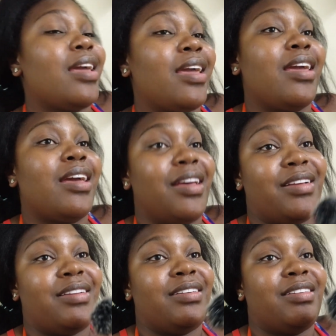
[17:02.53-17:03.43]

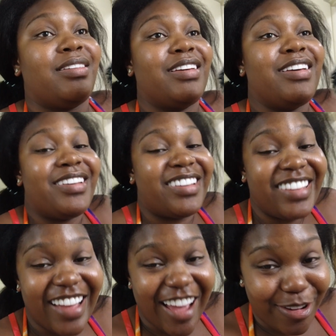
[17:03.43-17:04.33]
and
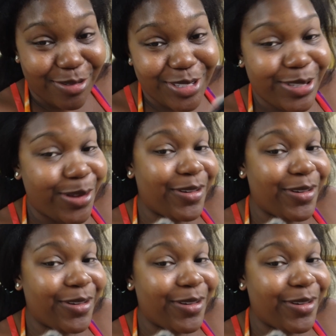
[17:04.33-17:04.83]
I was so